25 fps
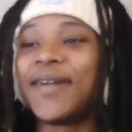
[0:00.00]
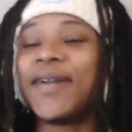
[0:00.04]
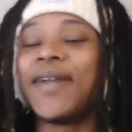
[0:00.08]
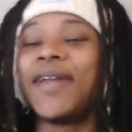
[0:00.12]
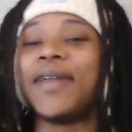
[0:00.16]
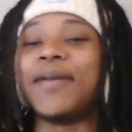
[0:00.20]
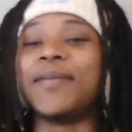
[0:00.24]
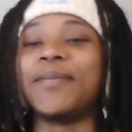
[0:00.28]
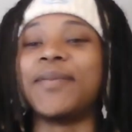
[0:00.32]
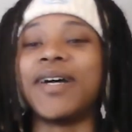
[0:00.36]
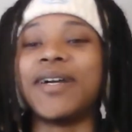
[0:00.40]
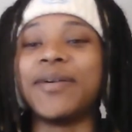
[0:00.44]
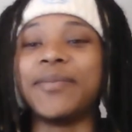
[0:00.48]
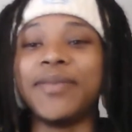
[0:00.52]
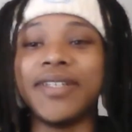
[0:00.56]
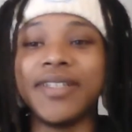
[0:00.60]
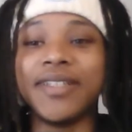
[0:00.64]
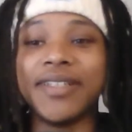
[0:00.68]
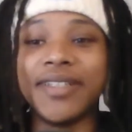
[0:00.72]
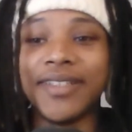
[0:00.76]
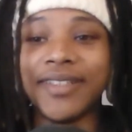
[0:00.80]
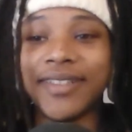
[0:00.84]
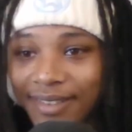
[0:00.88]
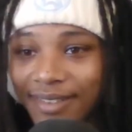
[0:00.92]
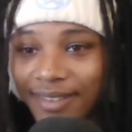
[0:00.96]
It might be
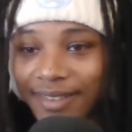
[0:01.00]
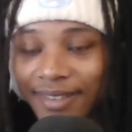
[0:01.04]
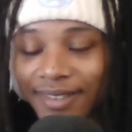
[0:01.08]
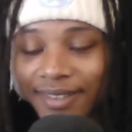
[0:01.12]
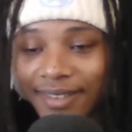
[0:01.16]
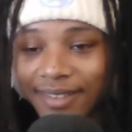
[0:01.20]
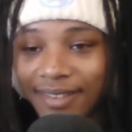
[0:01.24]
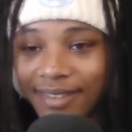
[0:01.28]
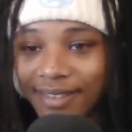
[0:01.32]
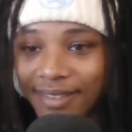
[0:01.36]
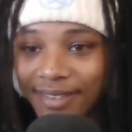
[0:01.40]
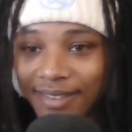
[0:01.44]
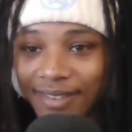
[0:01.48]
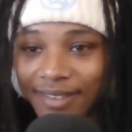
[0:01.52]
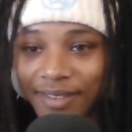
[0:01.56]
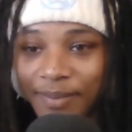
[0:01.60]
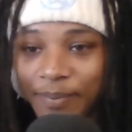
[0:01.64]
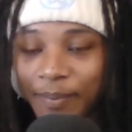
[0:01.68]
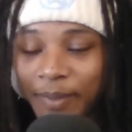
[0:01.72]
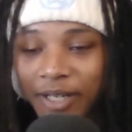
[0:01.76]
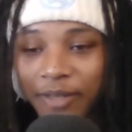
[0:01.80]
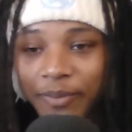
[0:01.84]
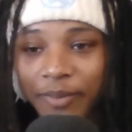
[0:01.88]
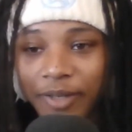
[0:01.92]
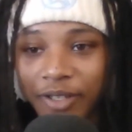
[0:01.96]
the
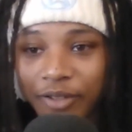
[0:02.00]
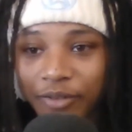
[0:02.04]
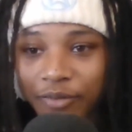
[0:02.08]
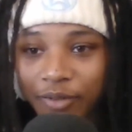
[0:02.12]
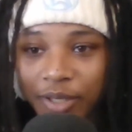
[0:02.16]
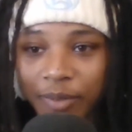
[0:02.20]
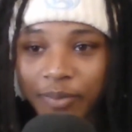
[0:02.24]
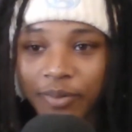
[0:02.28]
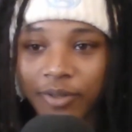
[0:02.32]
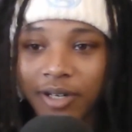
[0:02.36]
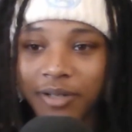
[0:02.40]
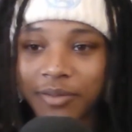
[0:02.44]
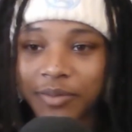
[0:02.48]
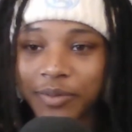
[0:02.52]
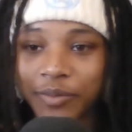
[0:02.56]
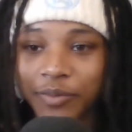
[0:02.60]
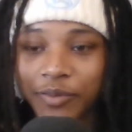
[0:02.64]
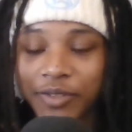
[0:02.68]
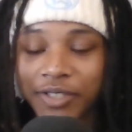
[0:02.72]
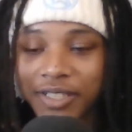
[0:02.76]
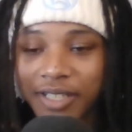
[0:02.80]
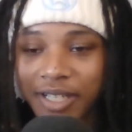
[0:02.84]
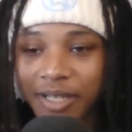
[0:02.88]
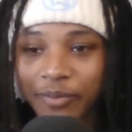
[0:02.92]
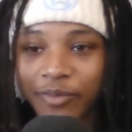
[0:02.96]
Spider-Man 3 problem with
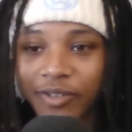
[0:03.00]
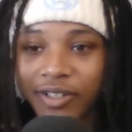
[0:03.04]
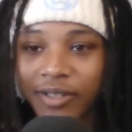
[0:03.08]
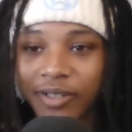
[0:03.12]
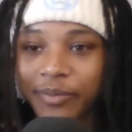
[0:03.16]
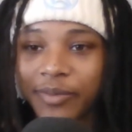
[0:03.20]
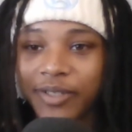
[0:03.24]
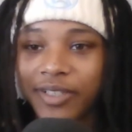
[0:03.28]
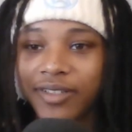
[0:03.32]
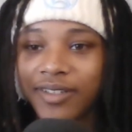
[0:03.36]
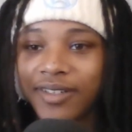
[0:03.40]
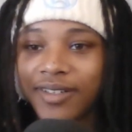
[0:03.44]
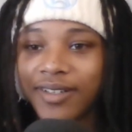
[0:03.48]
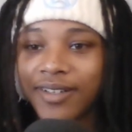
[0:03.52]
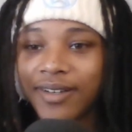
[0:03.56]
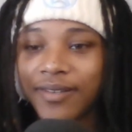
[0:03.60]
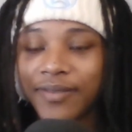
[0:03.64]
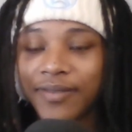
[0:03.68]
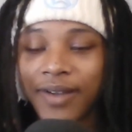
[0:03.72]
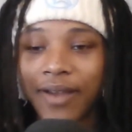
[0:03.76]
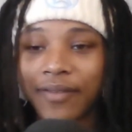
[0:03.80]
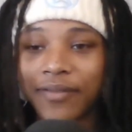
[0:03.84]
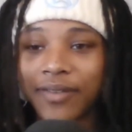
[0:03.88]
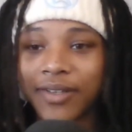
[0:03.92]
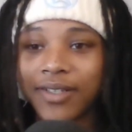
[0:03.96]
Sam Raimi of
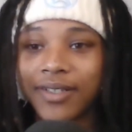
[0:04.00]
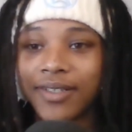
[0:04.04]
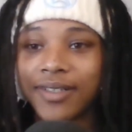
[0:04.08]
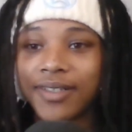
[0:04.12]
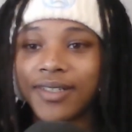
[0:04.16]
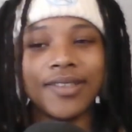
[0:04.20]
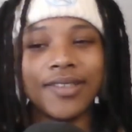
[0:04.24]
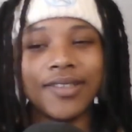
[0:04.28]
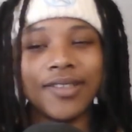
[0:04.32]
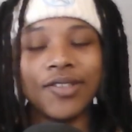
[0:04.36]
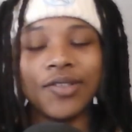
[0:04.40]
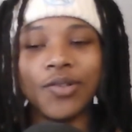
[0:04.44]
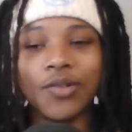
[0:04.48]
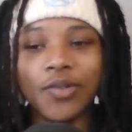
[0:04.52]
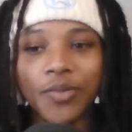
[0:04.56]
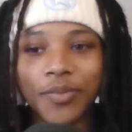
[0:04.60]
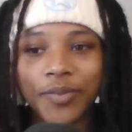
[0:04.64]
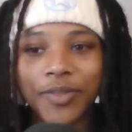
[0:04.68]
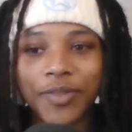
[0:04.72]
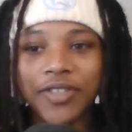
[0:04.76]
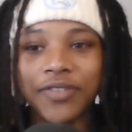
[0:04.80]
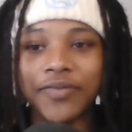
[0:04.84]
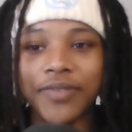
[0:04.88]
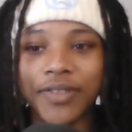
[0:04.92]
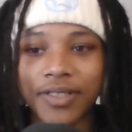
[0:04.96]
having too
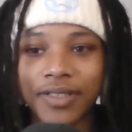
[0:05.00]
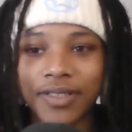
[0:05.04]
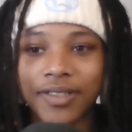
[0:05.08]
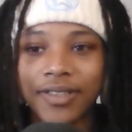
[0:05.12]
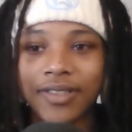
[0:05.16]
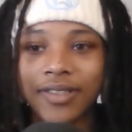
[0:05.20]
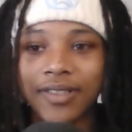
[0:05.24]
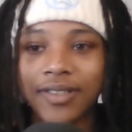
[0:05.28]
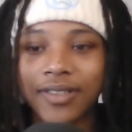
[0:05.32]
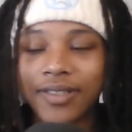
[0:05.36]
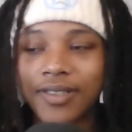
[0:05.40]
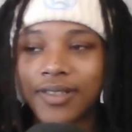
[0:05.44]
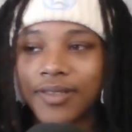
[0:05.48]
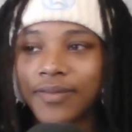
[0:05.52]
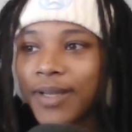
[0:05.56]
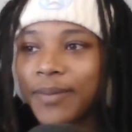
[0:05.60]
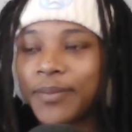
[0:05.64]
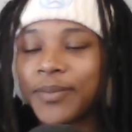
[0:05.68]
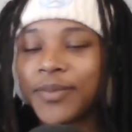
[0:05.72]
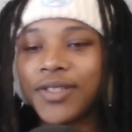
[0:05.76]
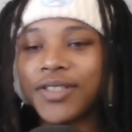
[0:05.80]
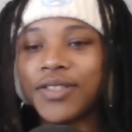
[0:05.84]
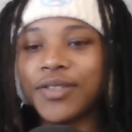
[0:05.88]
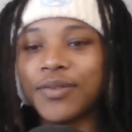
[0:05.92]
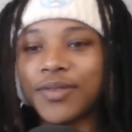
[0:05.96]
much villains.
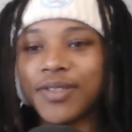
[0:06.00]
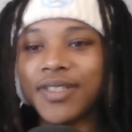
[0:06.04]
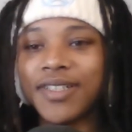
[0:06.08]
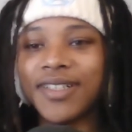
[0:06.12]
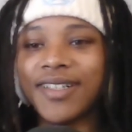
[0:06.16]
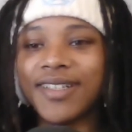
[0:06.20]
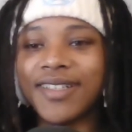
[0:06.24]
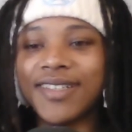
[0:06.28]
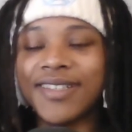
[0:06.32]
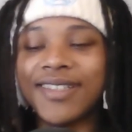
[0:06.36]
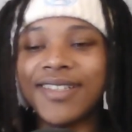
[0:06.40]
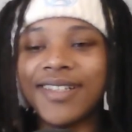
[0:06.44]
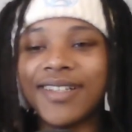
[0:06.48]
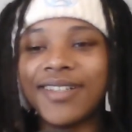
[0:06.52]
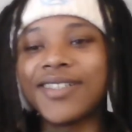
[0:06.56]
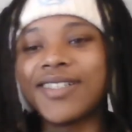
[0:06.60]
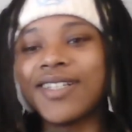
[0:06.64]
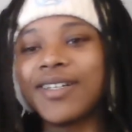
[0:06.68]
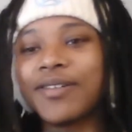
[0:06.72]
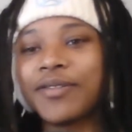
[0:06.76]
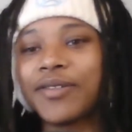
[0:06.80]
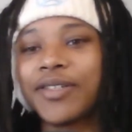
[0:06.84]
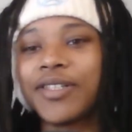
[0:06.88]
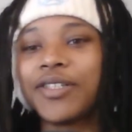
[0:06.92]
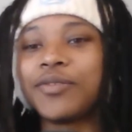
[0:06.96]
But this one, it's
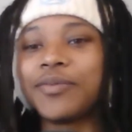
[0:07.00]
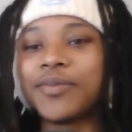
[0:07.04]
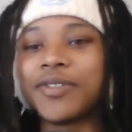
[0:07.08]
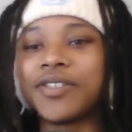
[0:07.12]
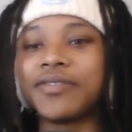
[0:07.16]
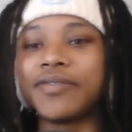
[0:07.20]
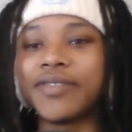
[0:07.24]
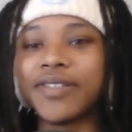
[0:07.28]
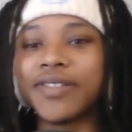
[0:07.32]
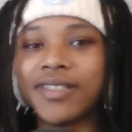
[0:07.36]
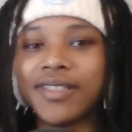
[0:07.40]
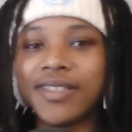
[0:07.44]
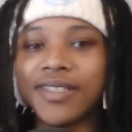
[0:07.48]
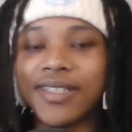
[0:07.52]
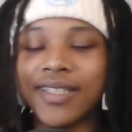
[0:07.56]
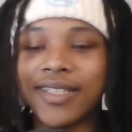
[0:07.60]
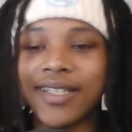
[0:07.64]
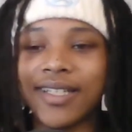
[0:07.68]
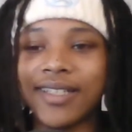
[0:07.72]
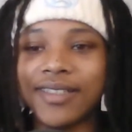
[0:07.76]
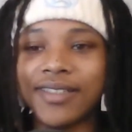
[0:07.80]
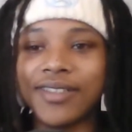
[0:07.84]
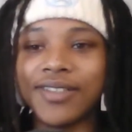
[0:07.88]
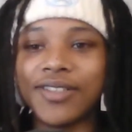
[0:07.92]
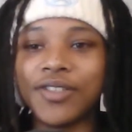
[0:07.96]
not really too much villains. It's
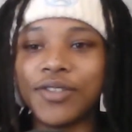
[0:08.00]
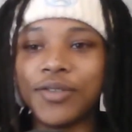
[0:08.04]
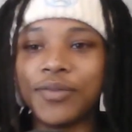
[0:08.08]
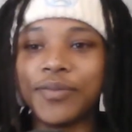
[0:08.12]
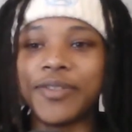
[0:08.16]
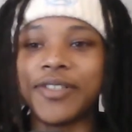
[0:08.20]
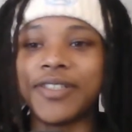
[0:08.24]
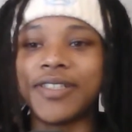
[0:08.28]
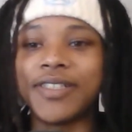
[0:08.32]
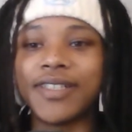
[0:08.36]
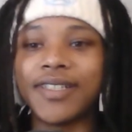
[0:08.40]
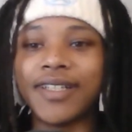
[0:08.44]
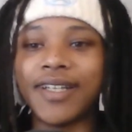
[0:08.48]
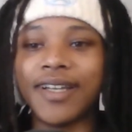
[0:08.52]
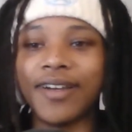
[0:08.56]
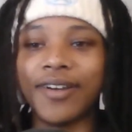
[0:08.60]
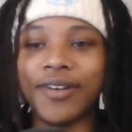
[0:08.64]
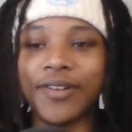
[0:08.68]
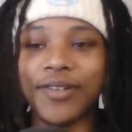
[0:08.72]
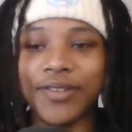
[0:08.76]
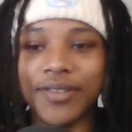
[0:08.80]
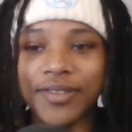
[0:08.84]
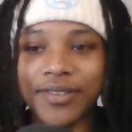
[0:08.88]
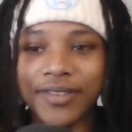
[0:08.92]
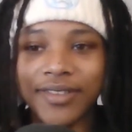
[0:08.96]
kind of just too much
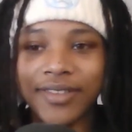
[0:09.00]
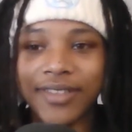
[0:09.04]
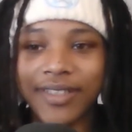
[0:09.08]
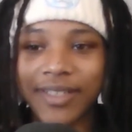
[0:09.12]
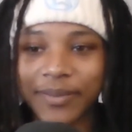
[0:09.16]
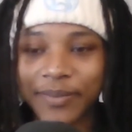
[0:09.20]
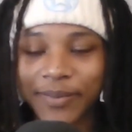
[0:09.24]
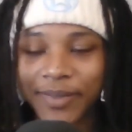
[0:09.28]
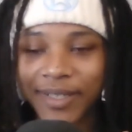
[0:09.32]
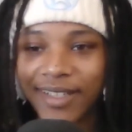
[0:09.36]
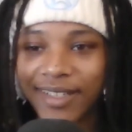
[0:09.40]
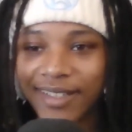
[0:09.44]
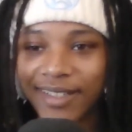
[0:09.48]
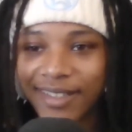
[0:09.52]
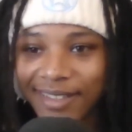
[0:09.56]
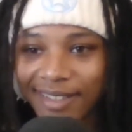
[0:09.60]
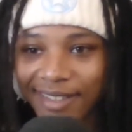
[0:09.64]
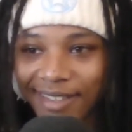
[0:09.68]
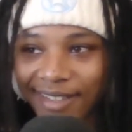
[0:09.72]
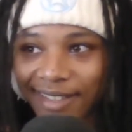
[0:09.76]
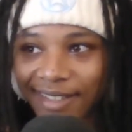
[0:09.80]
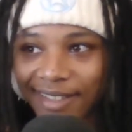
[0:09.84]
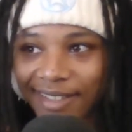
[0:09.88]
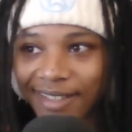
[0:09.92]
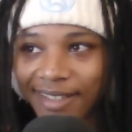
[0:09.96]
characters in
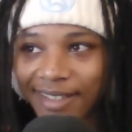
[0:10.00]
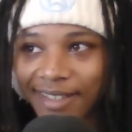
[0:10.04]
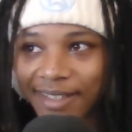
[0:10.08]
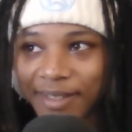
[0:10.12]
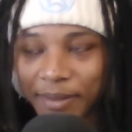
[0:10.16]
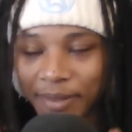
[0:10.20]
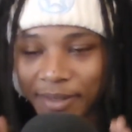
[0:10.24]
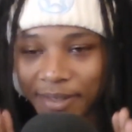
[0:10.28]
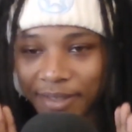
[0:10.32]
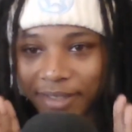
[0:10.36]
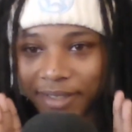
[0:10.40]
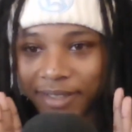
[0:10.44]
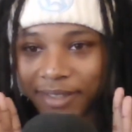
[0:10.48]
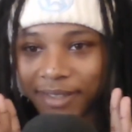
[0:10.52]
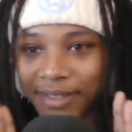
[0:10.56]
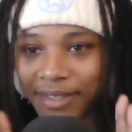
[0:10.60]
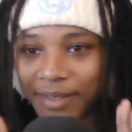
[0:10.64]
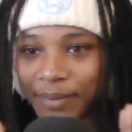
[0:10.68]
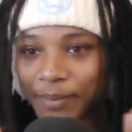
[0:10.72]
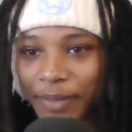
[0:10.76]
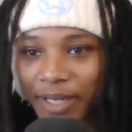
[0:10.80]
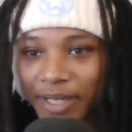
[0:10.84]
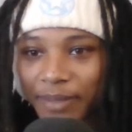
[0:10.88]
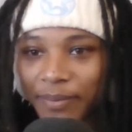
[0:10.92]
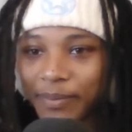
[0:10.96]

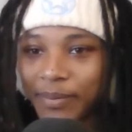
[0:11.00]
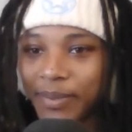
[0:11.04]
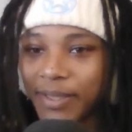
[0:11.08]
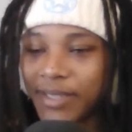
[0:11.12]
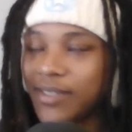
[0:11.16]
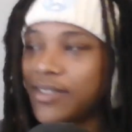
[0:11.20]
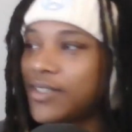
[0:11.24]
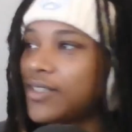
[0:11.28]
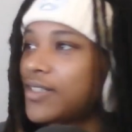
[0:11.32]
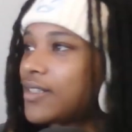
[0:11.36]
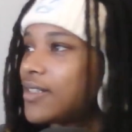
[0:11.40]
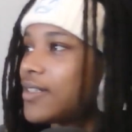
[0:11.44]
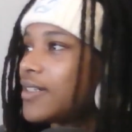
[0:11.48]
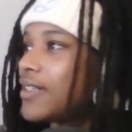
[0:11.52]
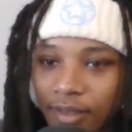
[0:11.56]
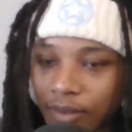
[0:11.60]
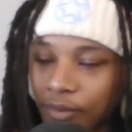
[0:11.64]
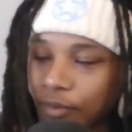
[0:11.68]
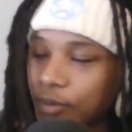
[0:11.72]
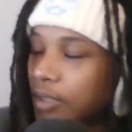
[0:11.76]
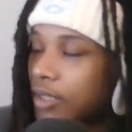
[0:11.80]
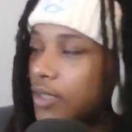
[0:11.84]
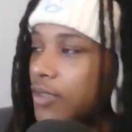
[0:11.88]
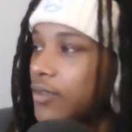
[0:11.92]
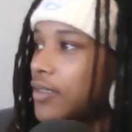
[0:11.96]
my pitch.
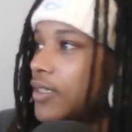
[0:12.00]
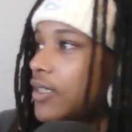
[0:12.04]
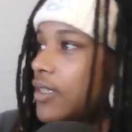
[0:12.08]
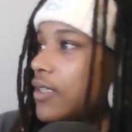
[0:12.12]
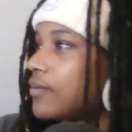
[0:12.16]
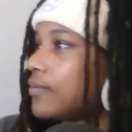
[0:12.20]
We'll get to that.